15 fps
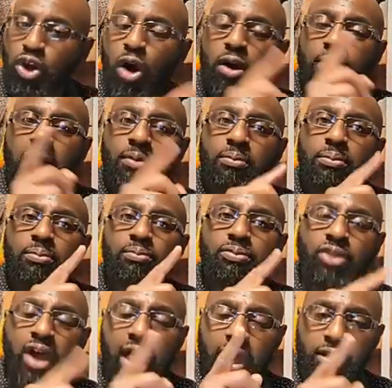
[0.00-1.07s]
to talk
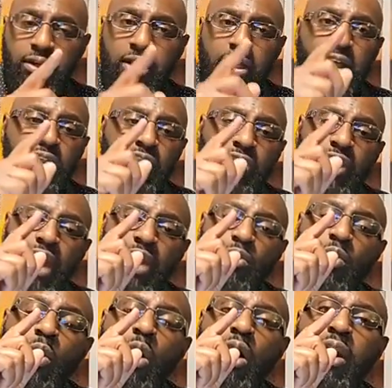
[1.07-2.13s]
about that. They
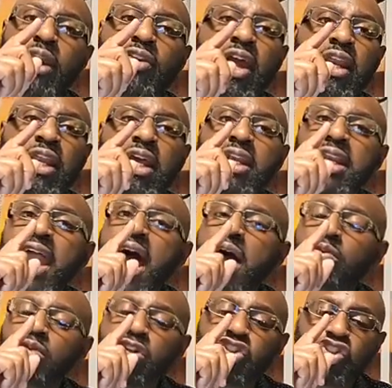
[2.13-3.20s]
did
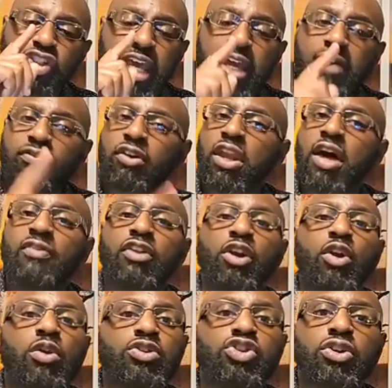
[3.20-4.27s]
not receive love the
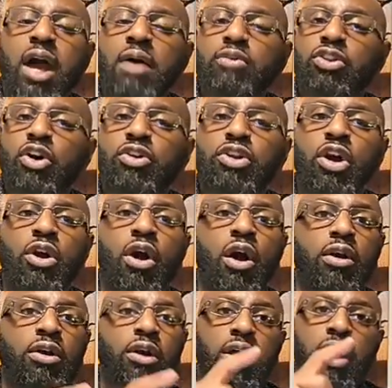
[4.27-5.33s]
Lord your God with all your
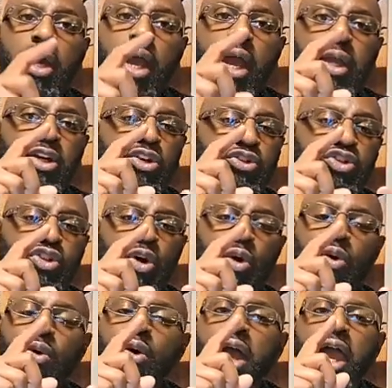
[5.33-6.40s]
heart and your
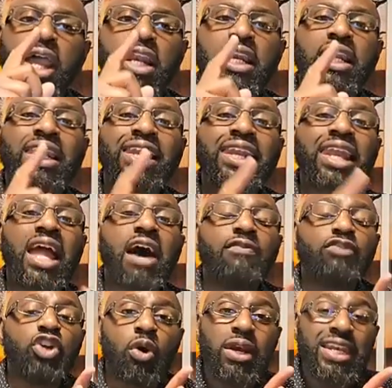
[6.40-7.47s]
soul, and
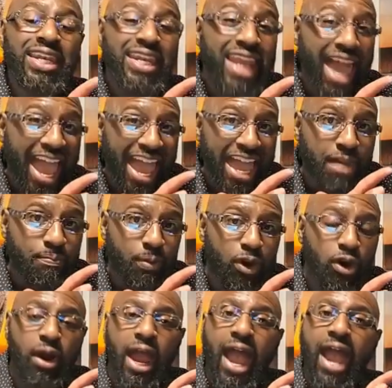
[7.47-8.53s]
love your
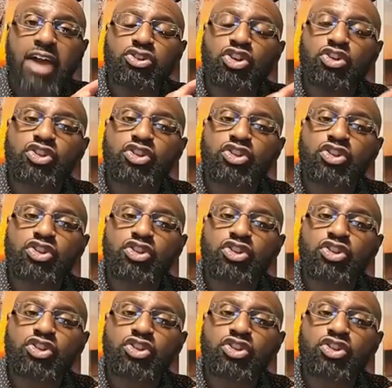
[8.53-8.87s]
neighbor as